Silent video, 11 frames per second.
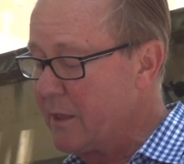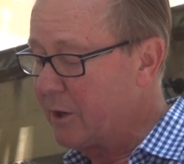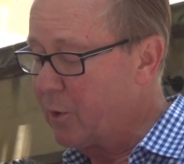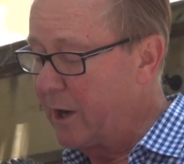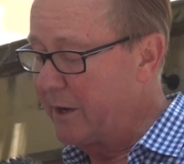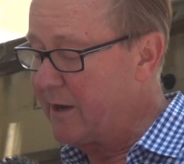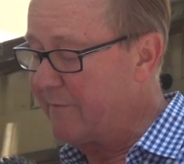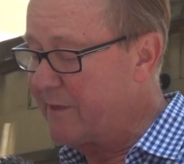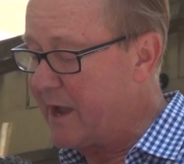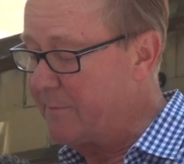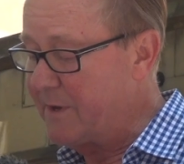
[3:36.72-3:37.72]
The quality
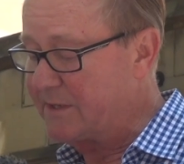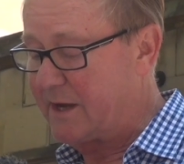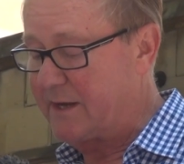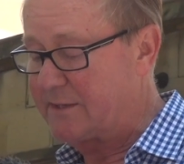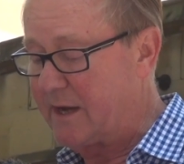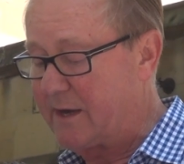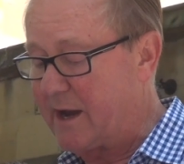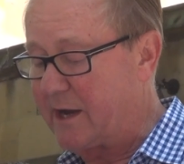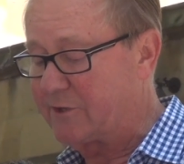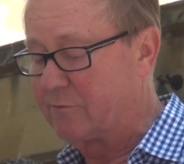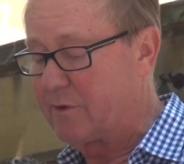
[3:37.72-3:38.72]
of the ABC's
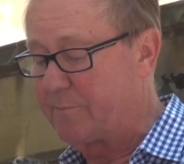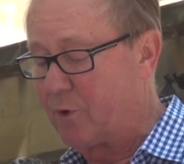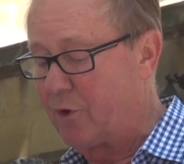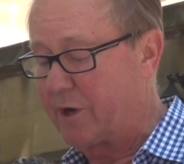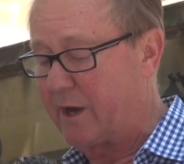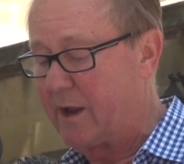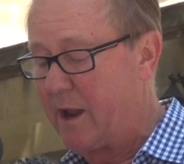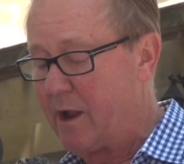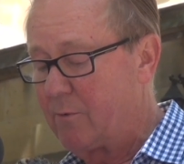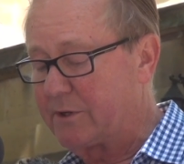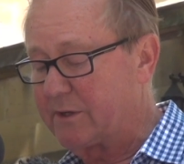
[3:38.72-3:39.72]
international reporting,
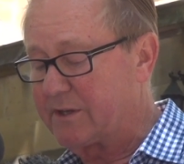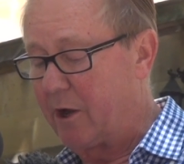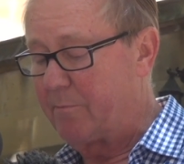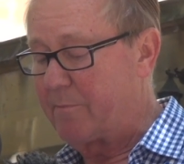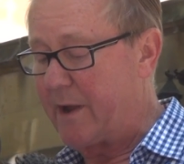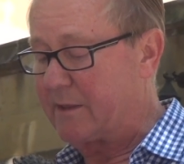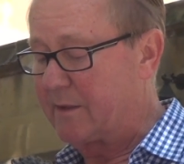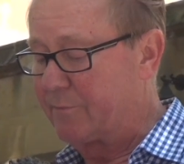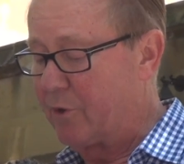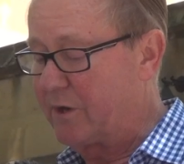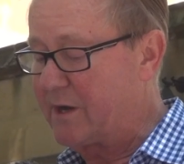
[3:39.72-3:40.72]
which has helped make
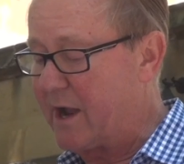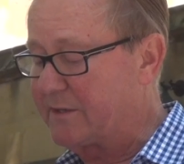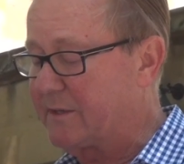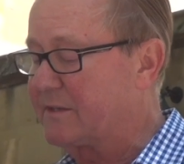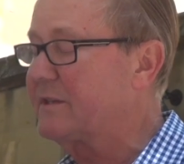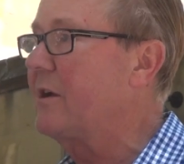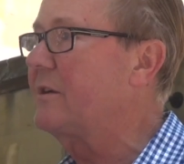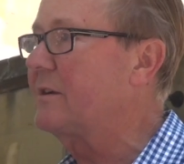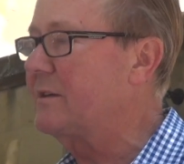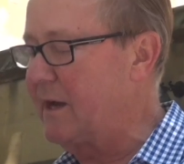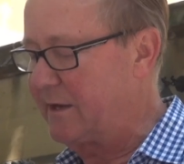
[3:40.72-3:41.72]
the broadcaster so
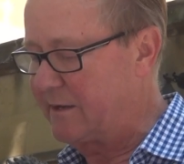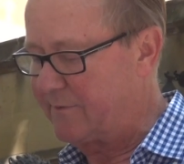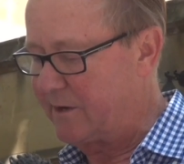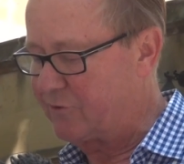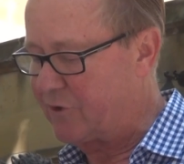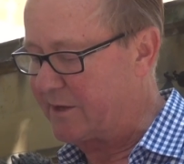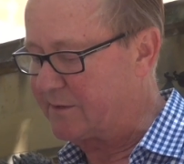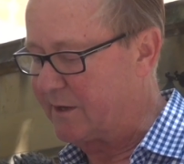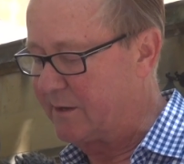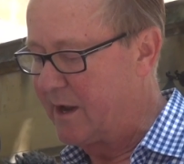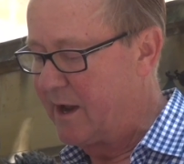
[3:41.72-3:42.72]
distinctive and
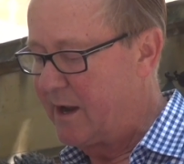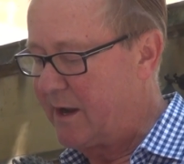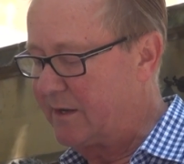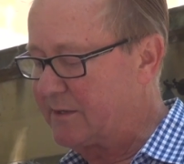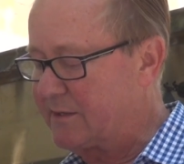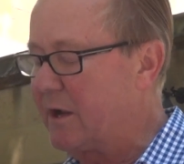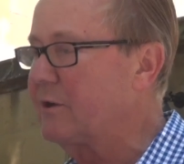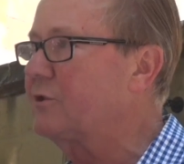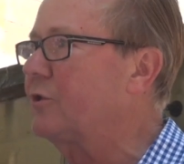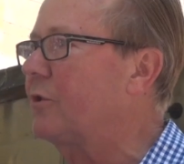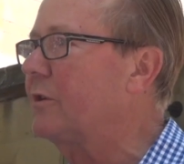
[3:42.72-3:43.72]
trusted, is so
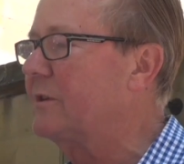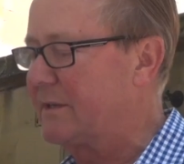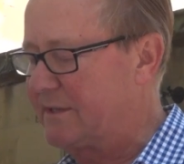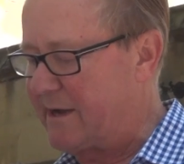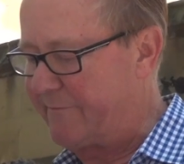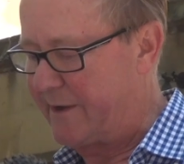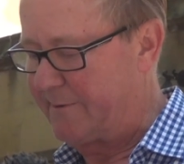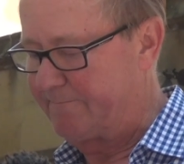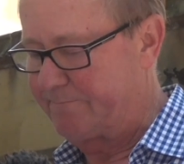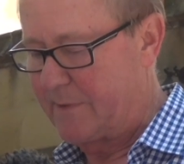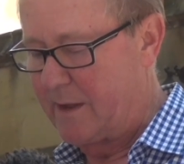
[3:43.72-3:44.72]
sure to suffer.
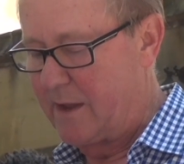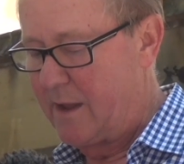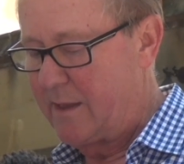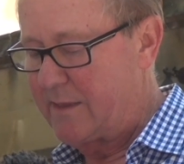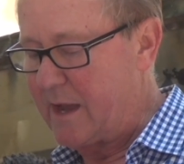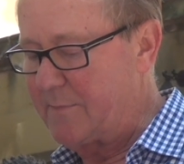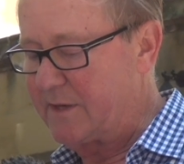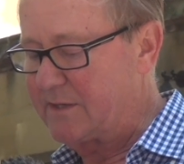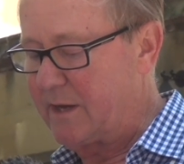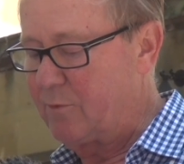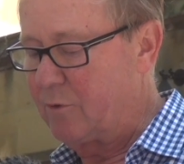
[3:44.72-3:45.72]
The
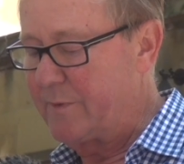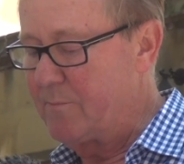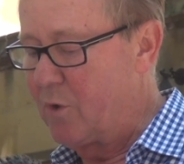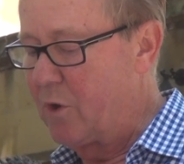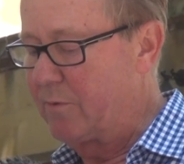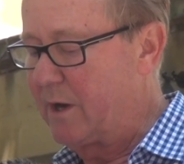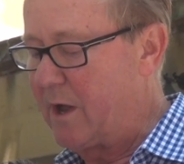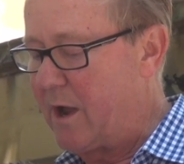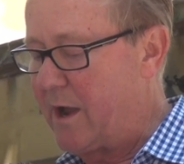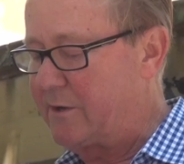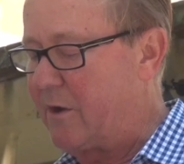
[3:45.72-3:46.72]
ABC will be more
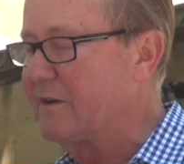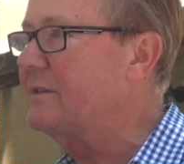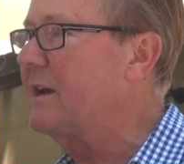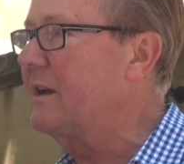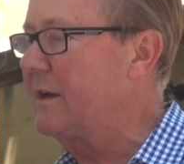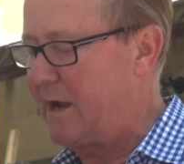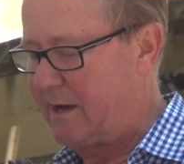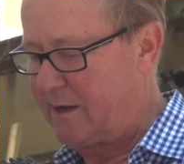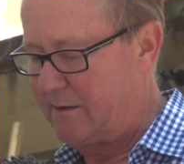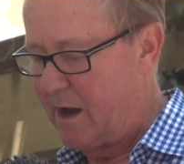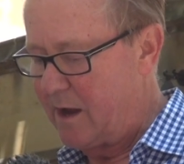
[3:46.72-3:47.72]
reliant on
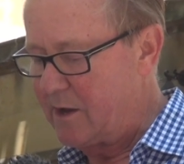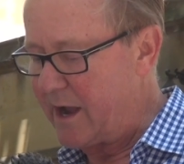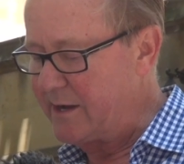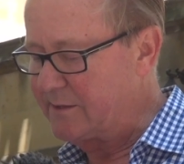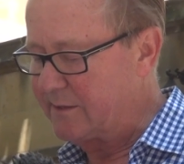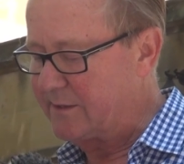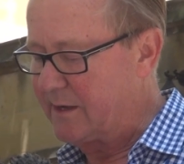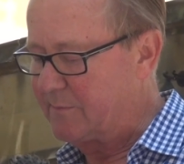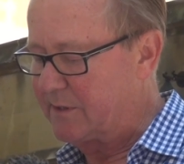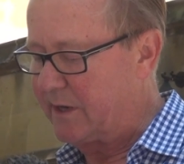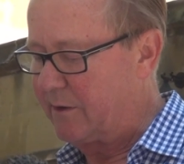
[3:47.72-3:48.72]
syndicated
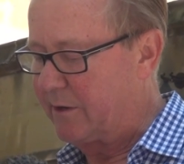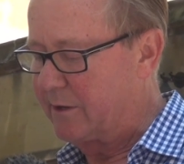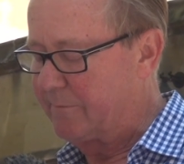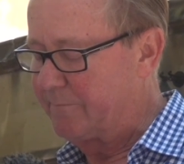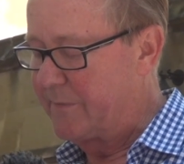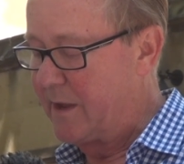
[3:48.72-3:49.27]
agency material.